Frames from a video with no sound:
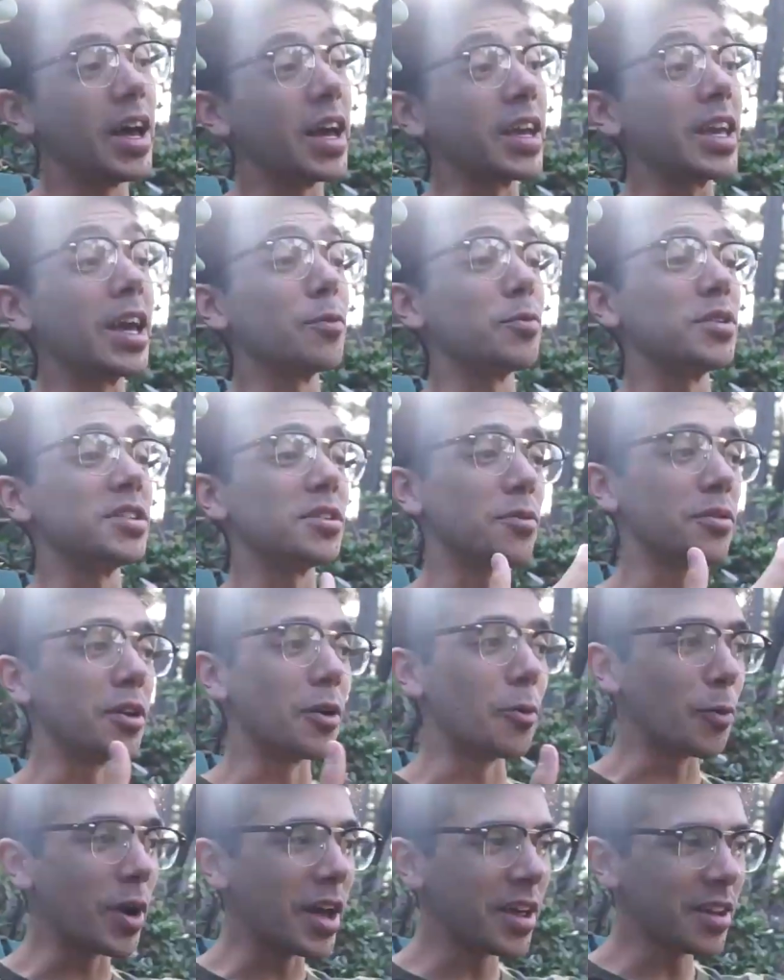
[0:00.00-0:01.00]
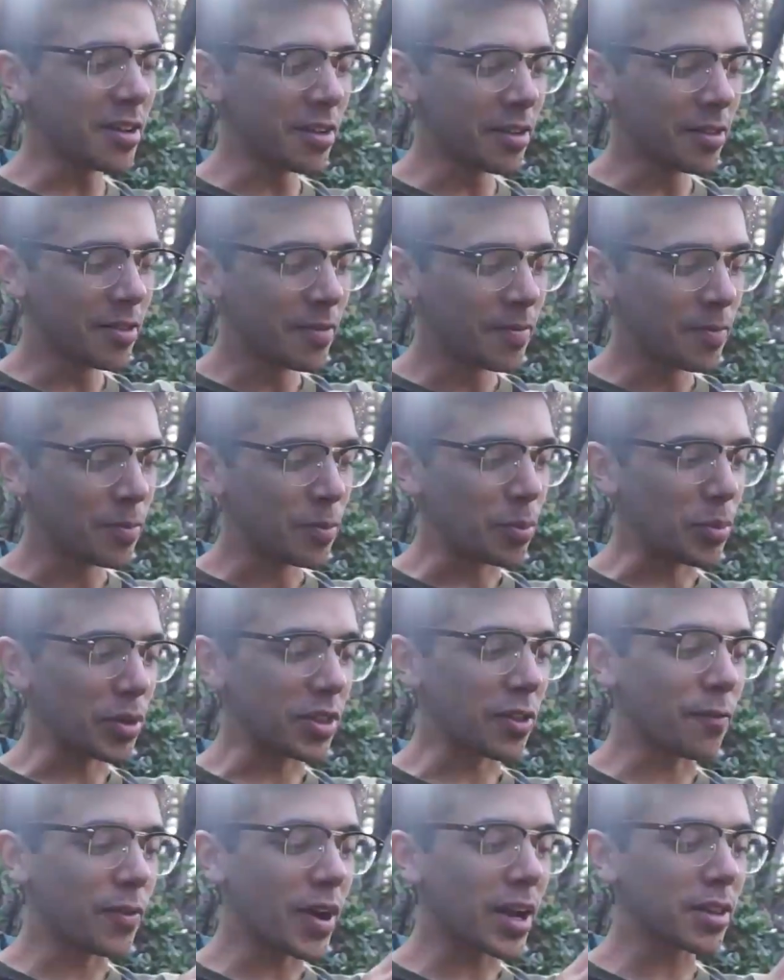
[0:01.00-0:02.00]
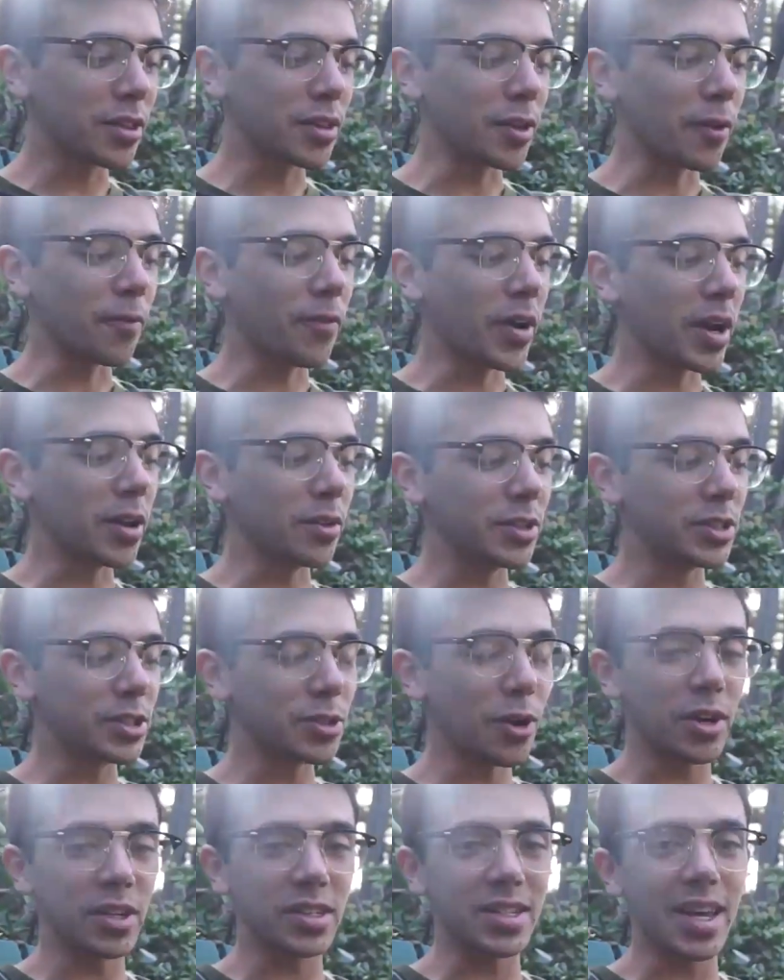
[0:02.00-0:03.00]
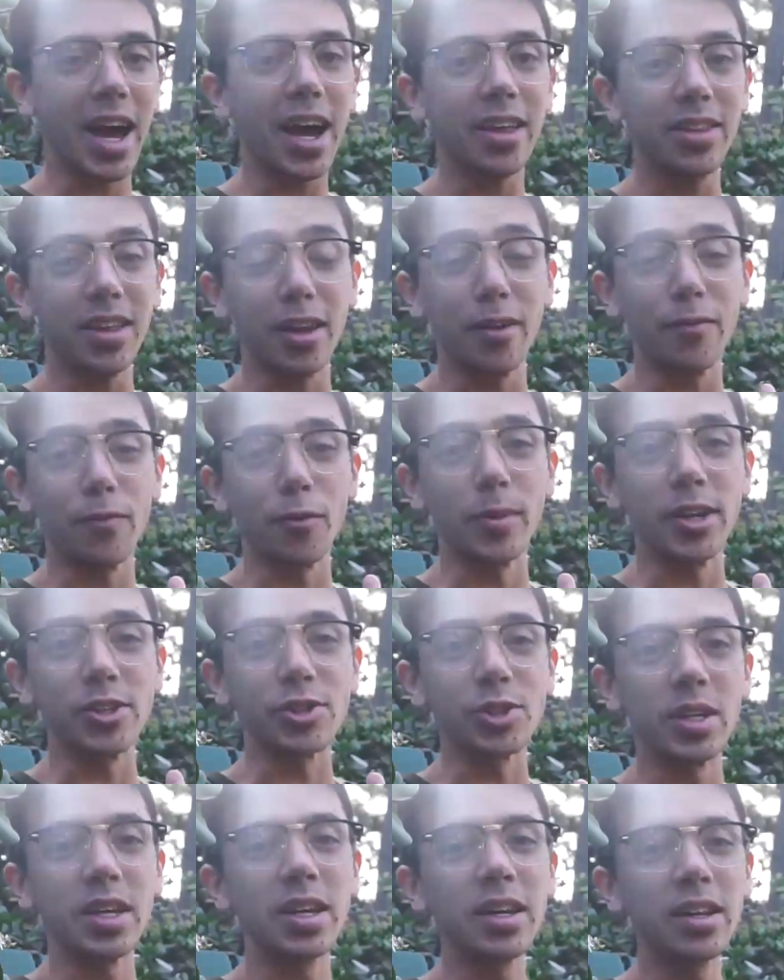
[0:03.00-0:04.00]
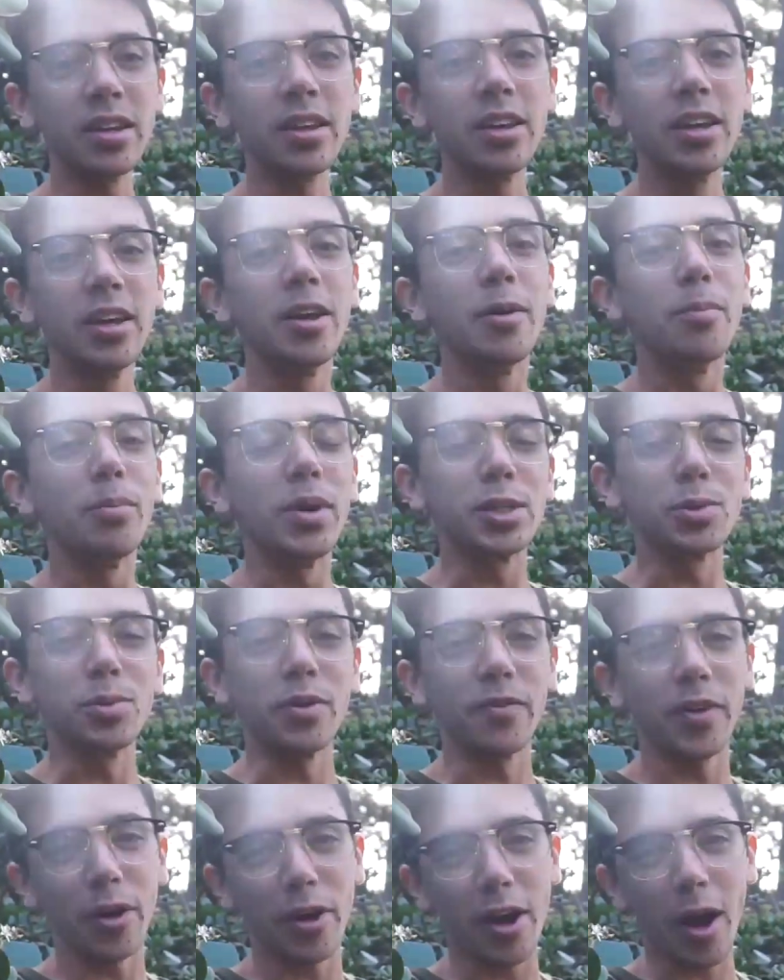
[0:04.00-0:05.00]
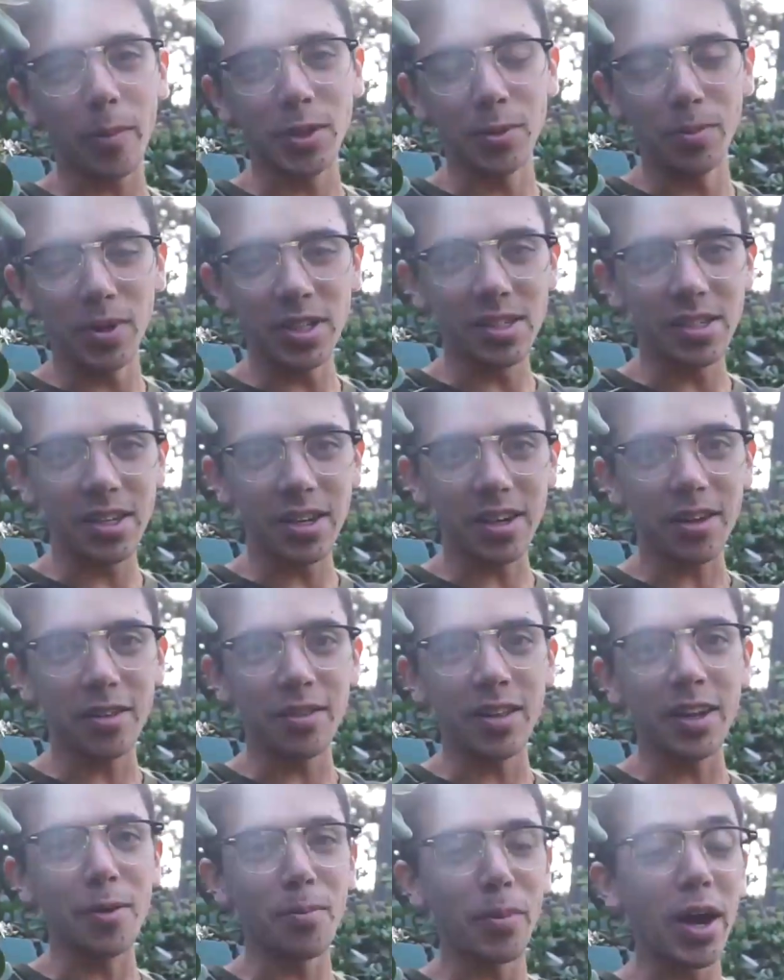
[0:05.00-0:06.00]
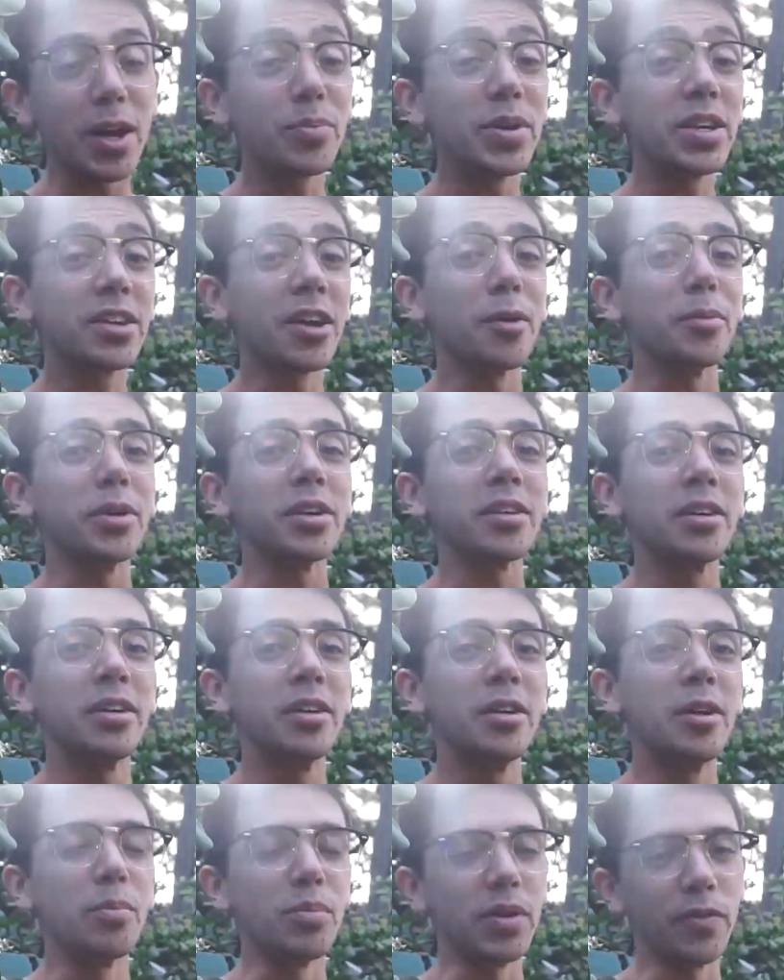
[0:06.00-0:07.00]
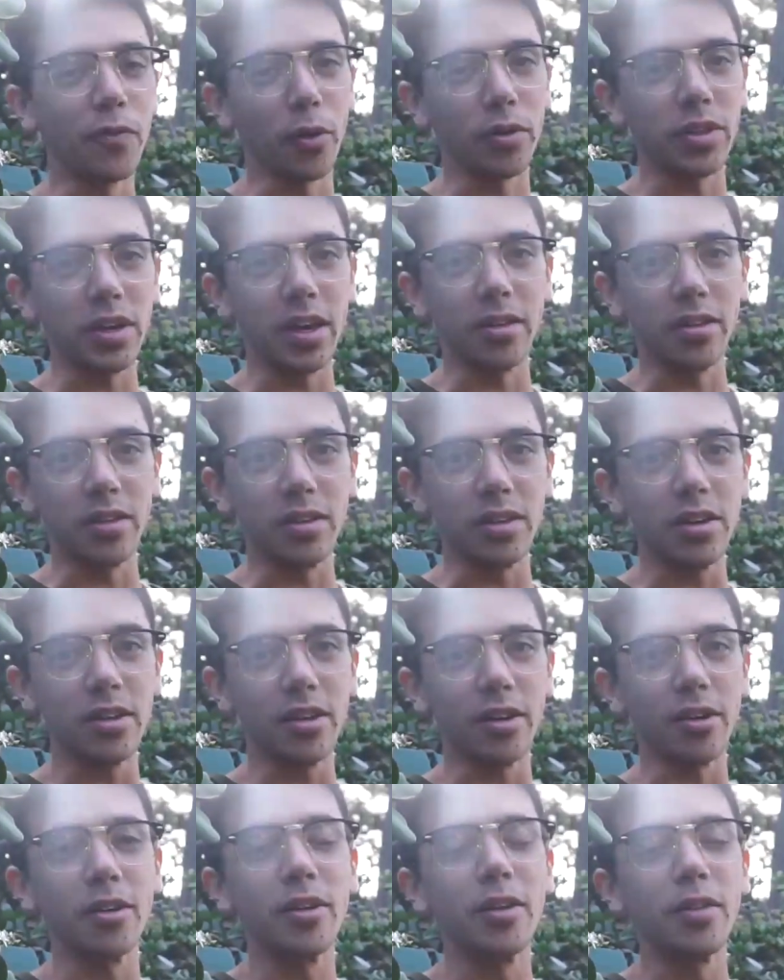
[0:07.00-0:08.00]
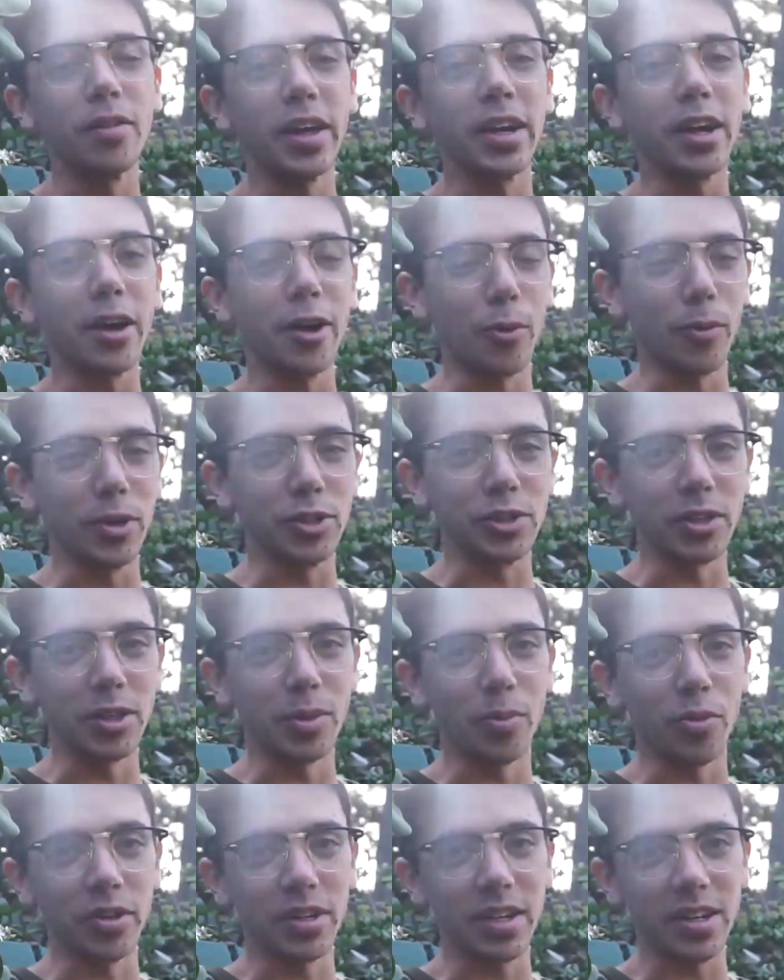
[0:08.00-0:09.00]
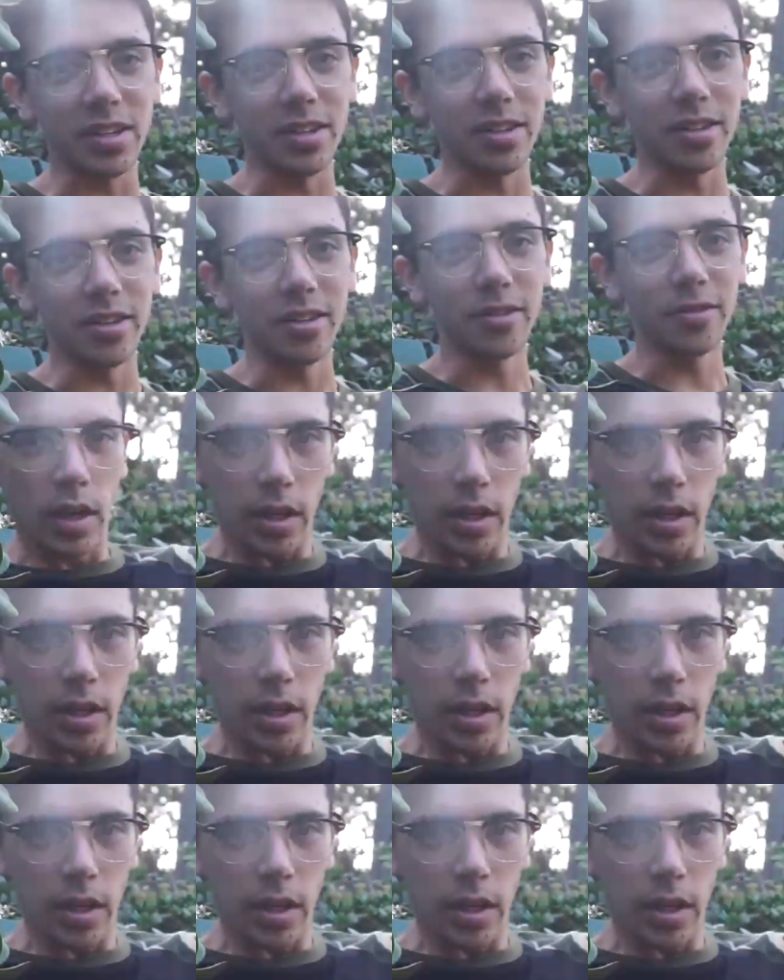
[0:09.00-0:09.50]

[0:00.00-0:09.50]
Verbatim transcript: Again, we don't know when, but the fact that they're finally starting to add that information in makes me very optimistic that it might be coming before the end of the year, like I originally predicted.